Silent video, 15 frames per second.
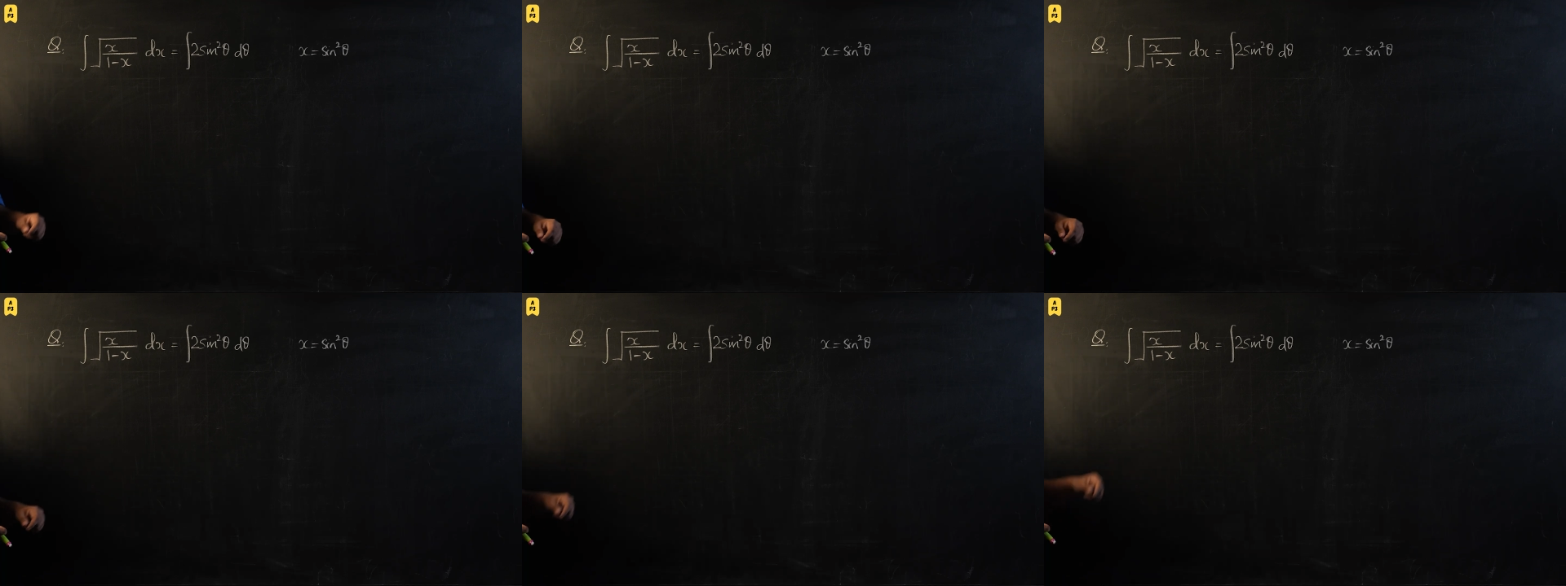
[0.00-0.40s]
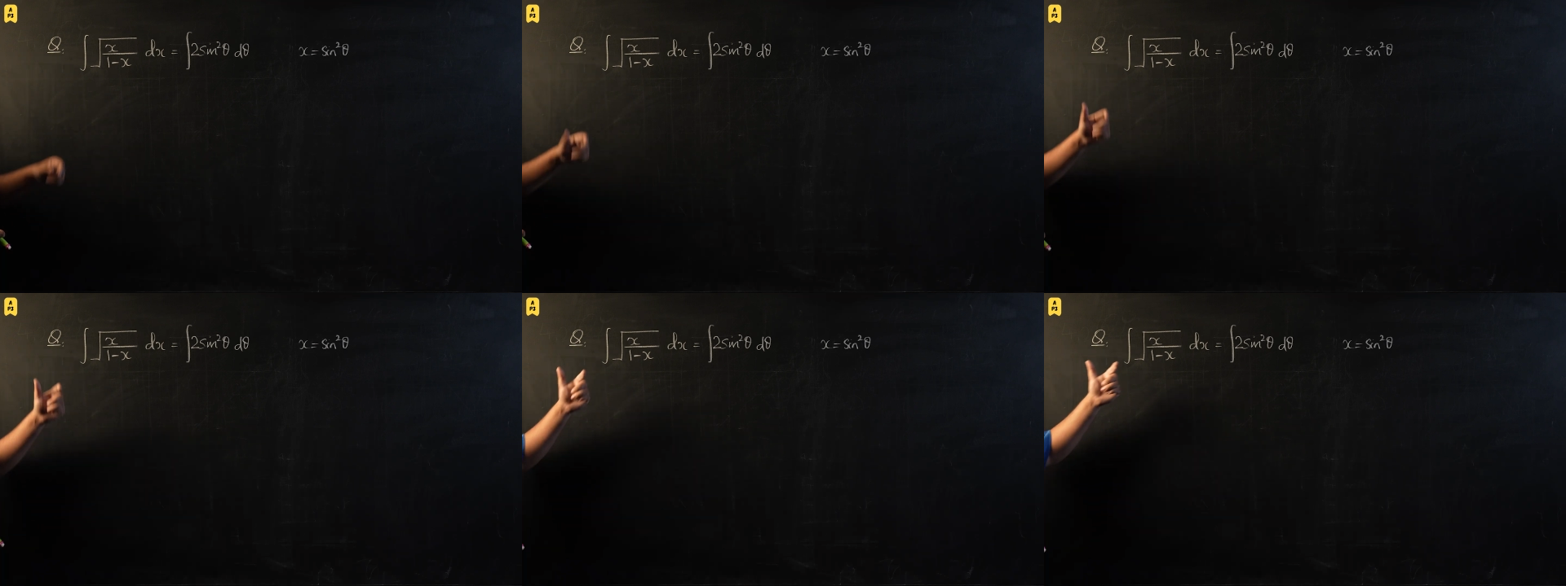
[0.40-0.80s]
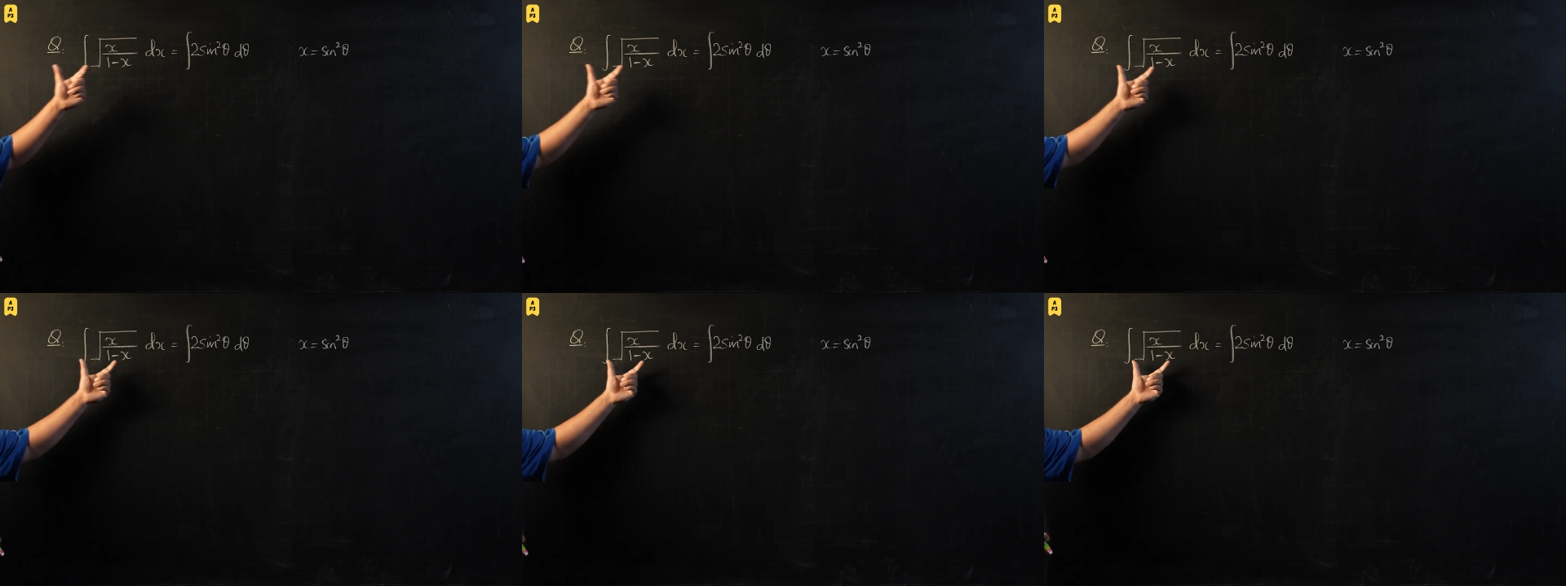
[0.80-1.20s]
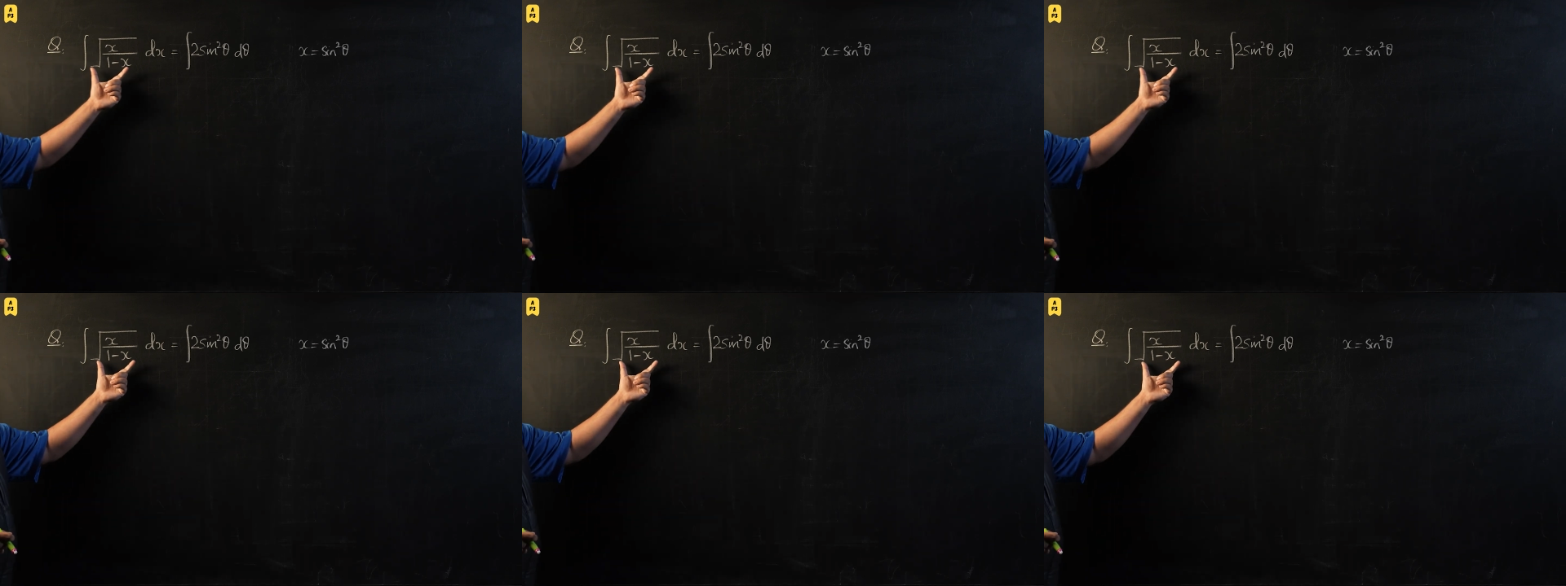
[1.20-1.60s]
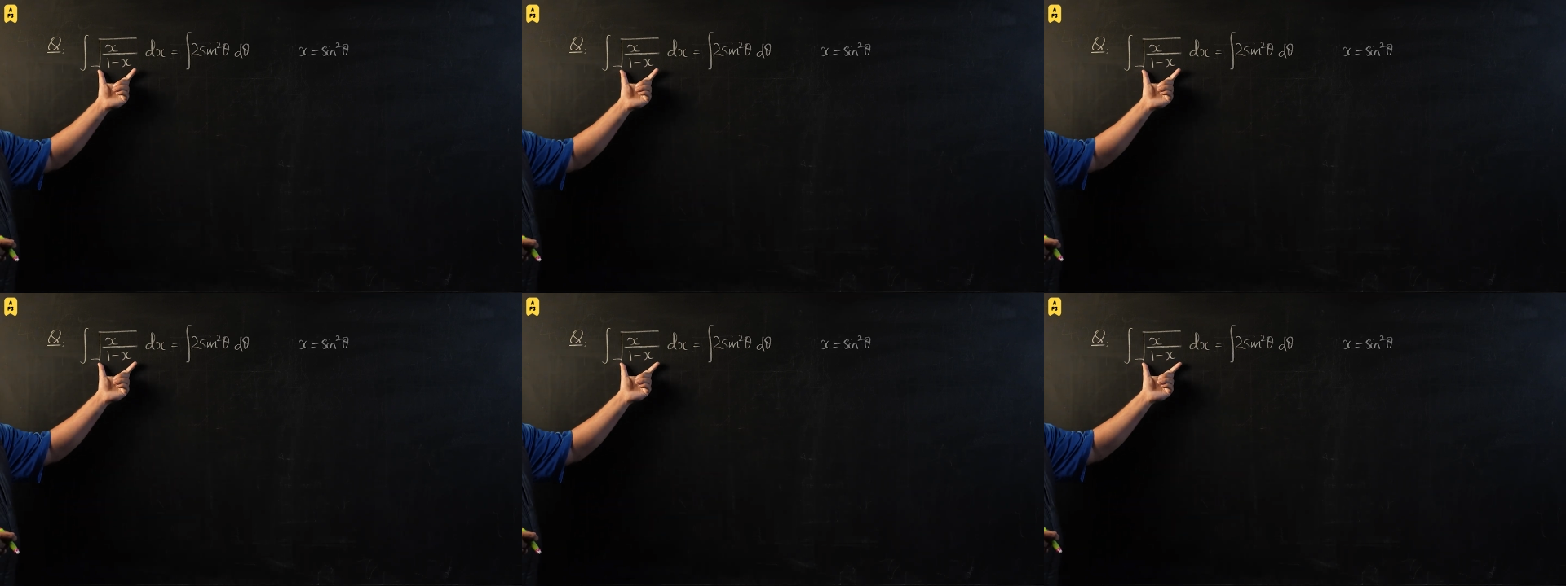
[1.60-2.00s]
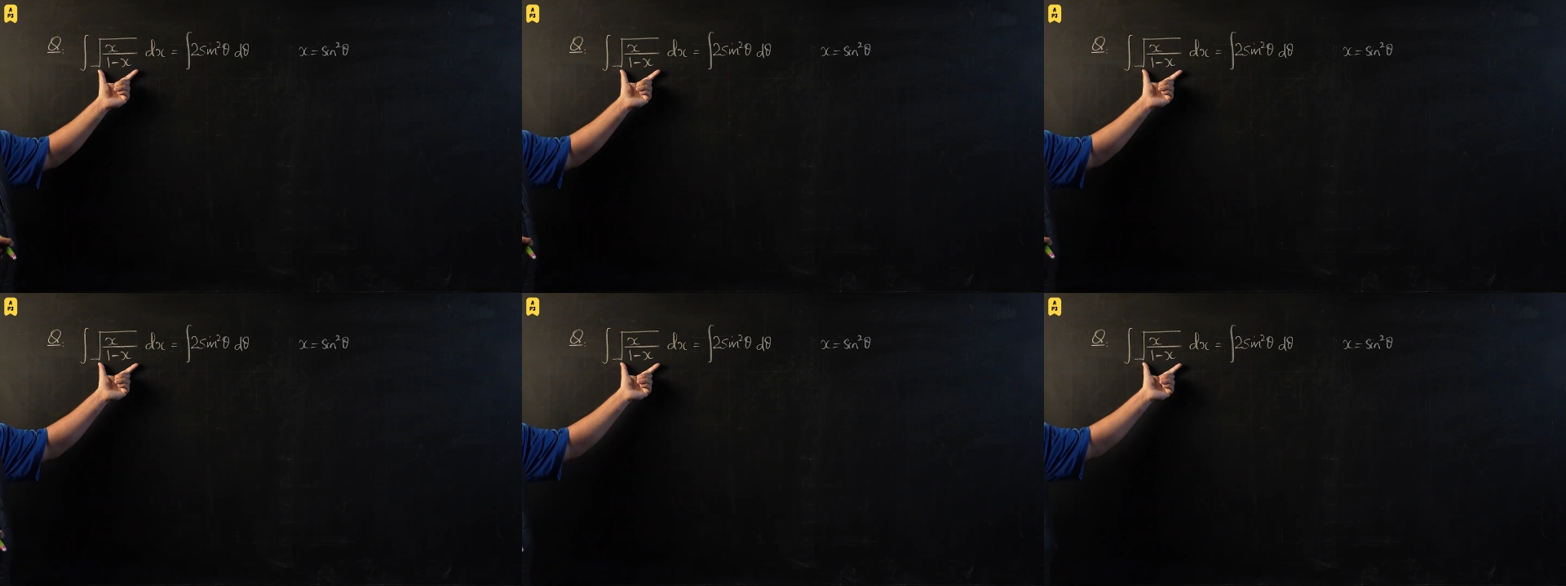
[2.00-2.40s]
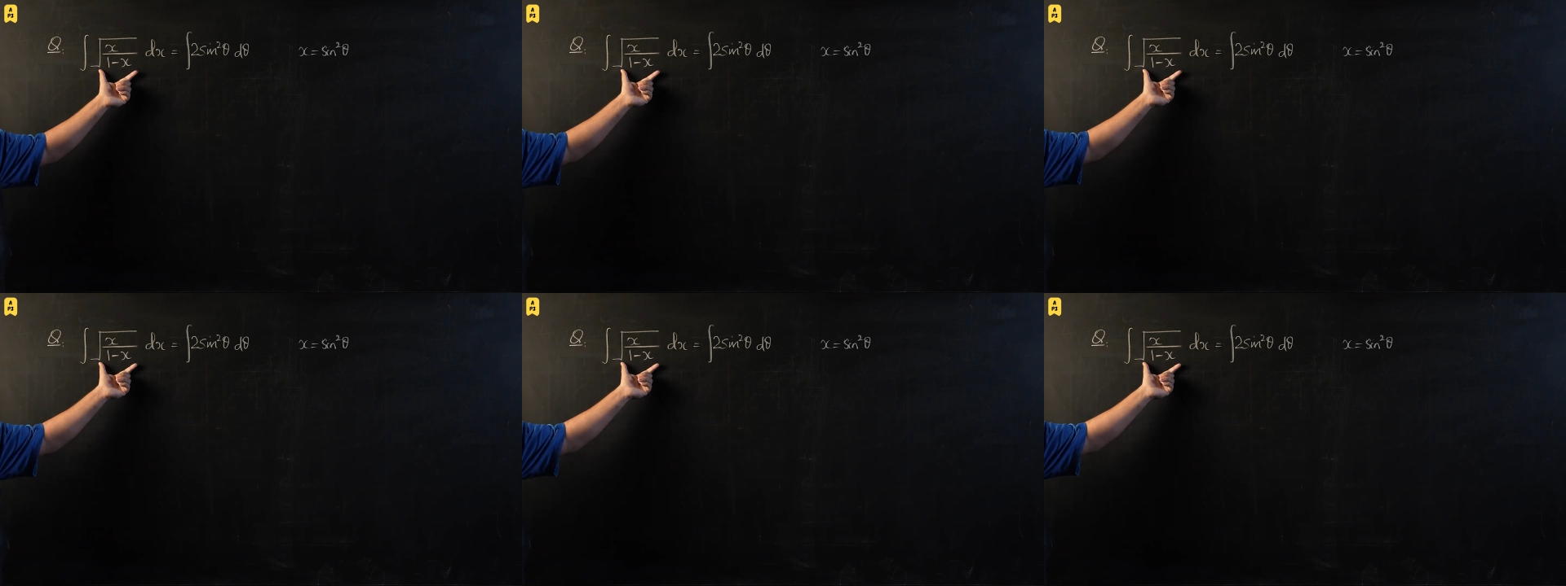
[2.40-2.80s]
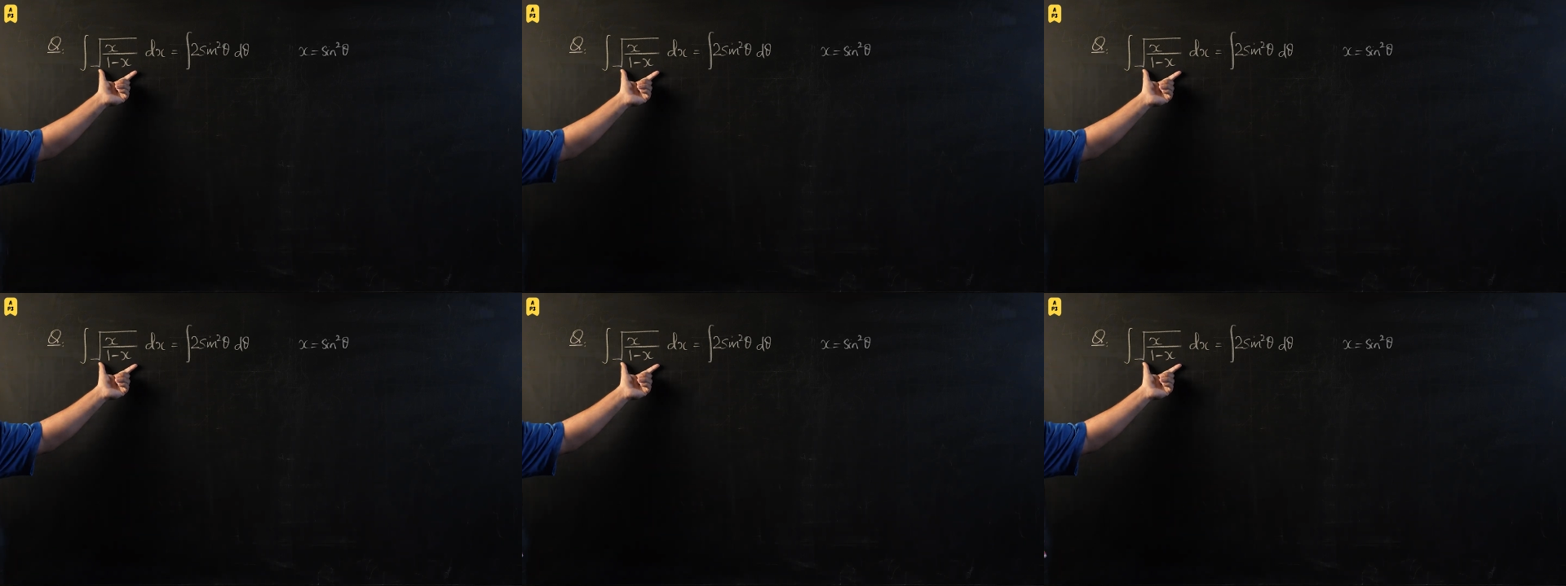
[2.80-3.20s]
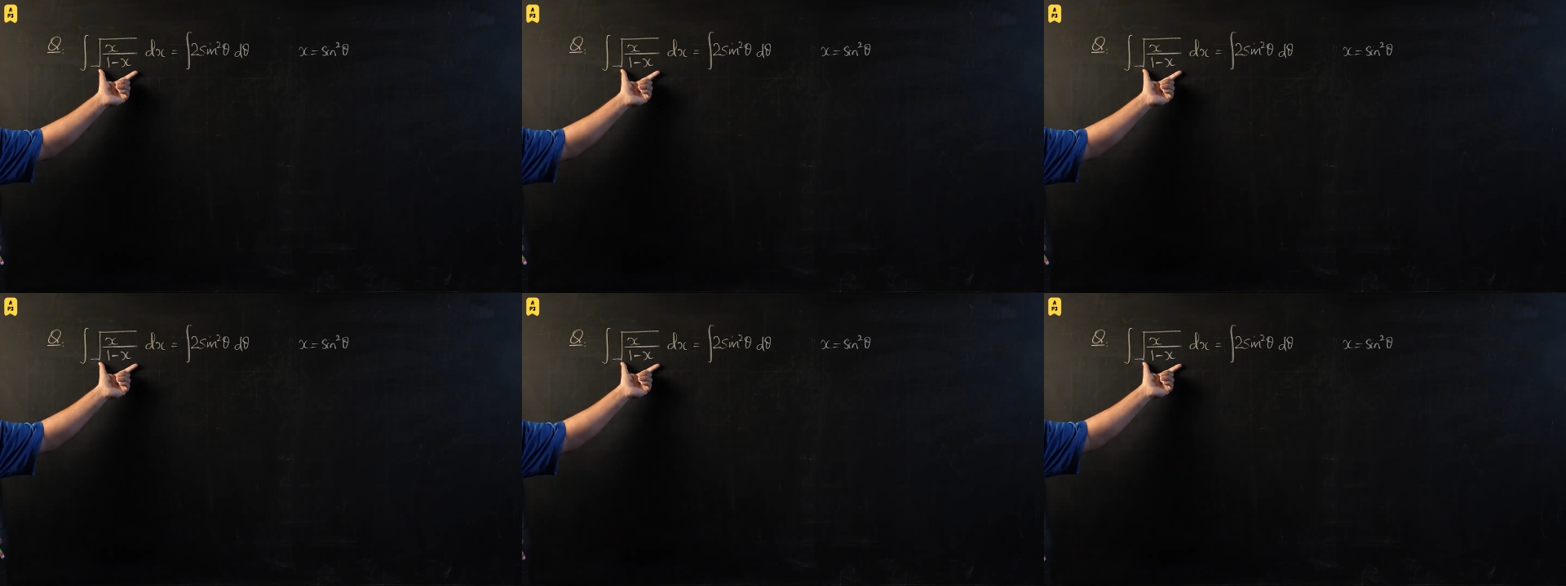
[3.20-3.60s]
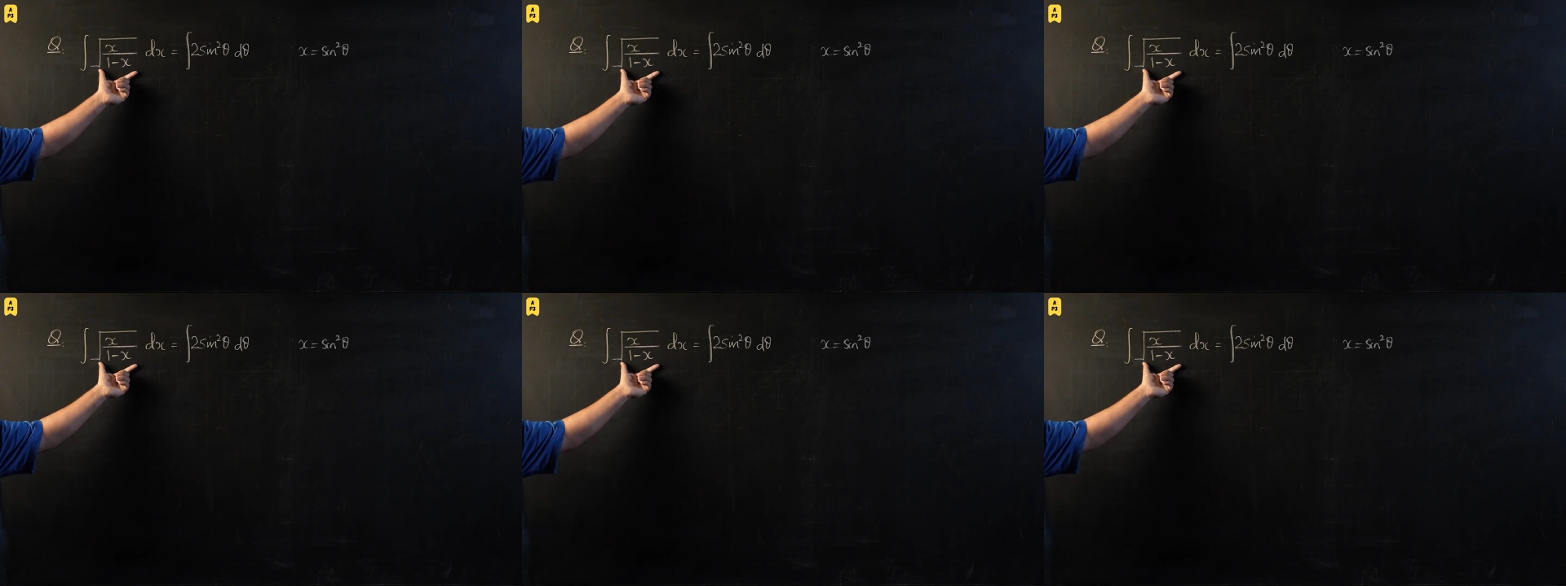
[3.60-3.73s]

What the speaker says: [unreadable: no face in view]